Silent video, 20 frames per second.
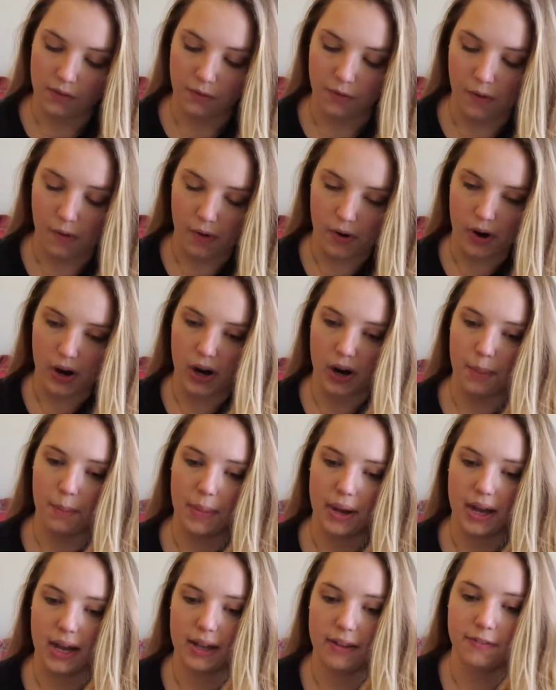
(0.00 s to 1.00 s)
for
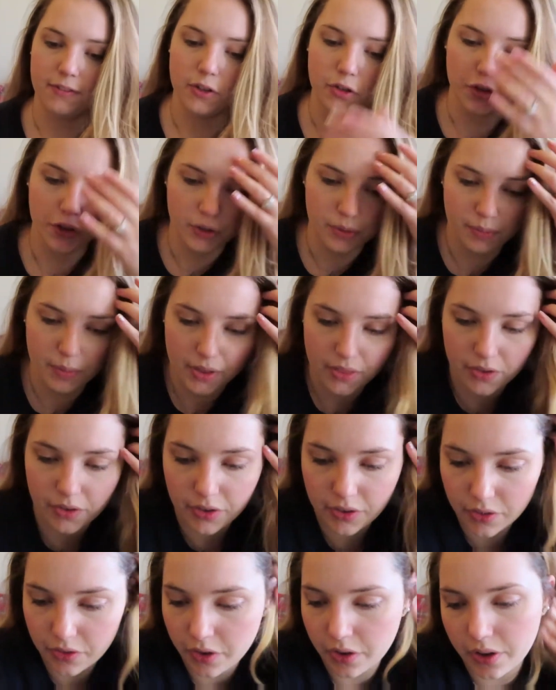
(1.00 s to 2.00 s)
my future
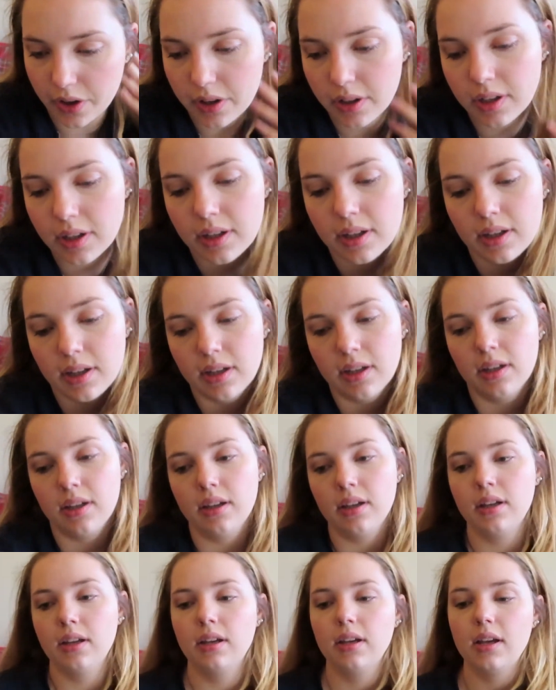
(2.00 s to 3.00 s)
mother-in-law,
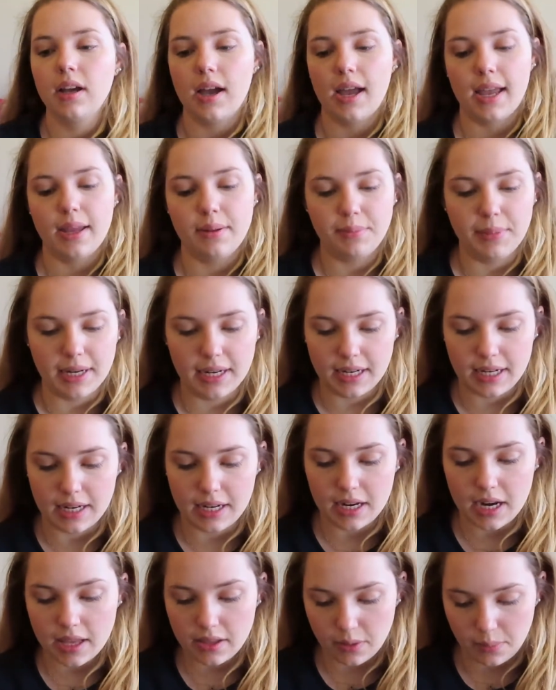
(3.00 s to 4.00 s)
I had made
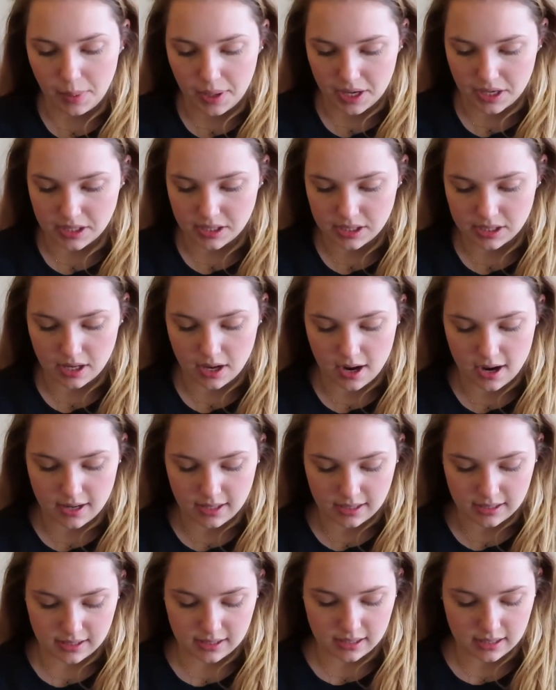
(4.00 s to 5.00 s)
another pair of
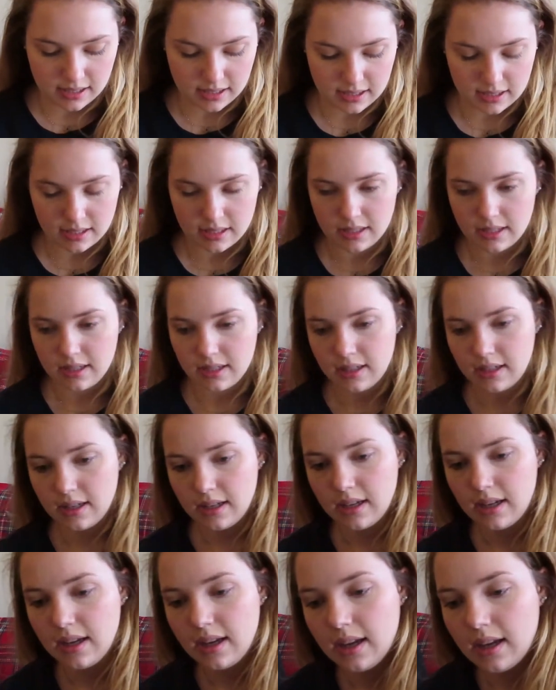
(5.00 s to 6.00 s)
socks.
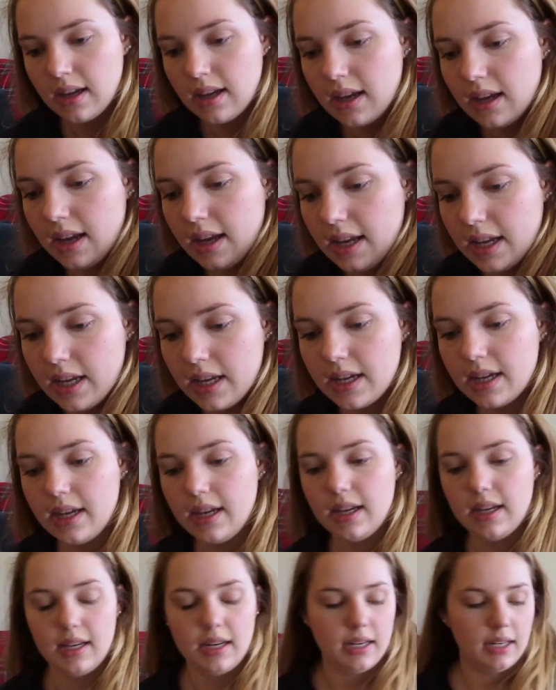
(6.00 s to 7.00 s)

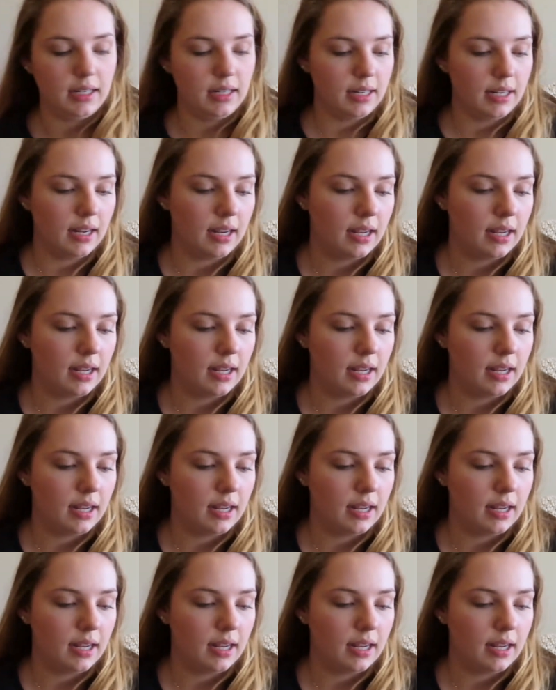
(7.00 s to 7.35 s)
And